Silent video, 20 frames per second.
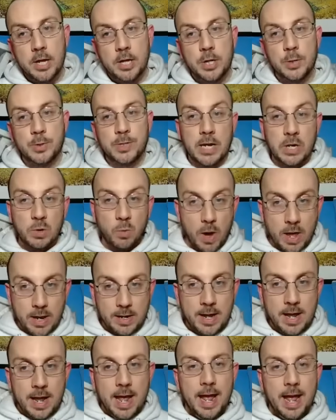you tend to
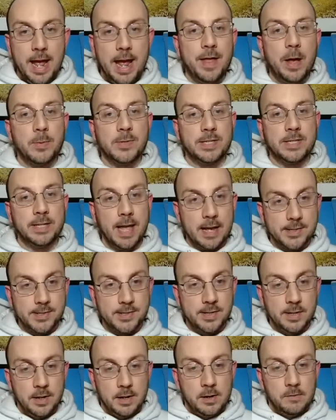win, and that was the
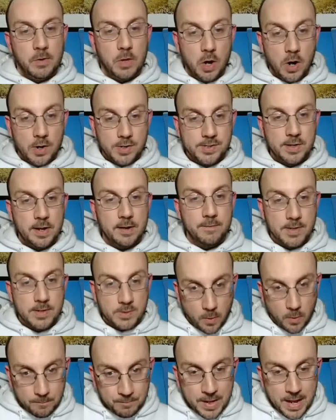case for the Hawks in
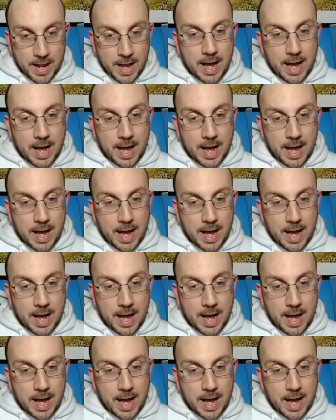this one.